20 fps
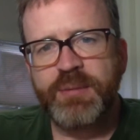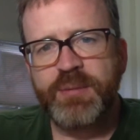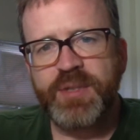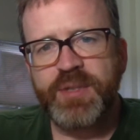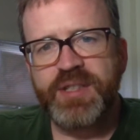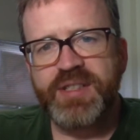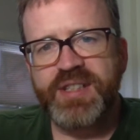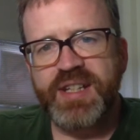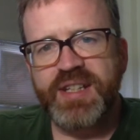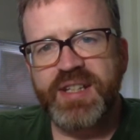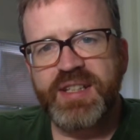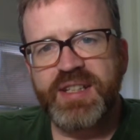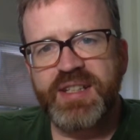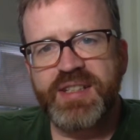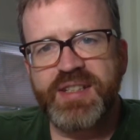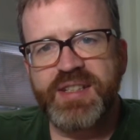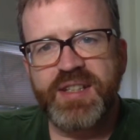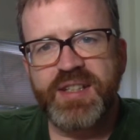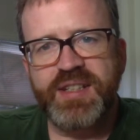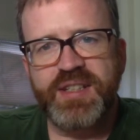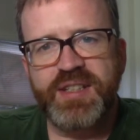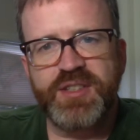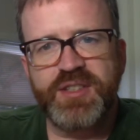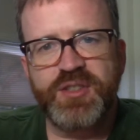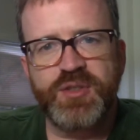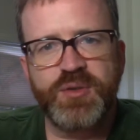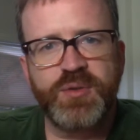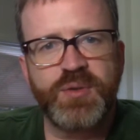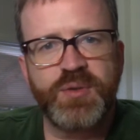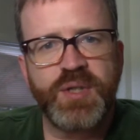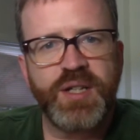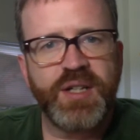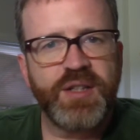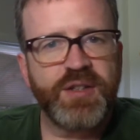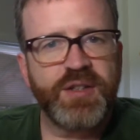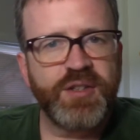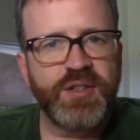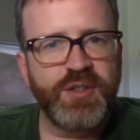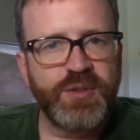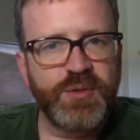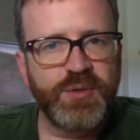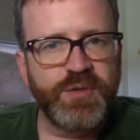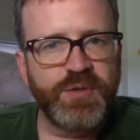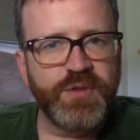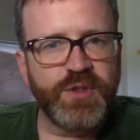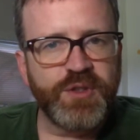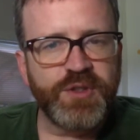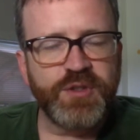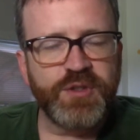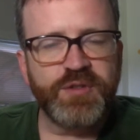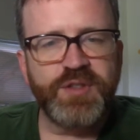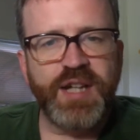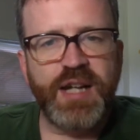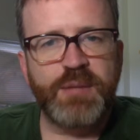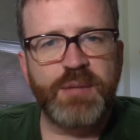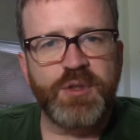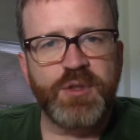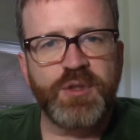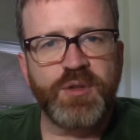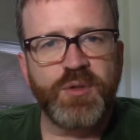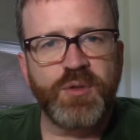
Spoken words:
means gaining insight into the universal grammar,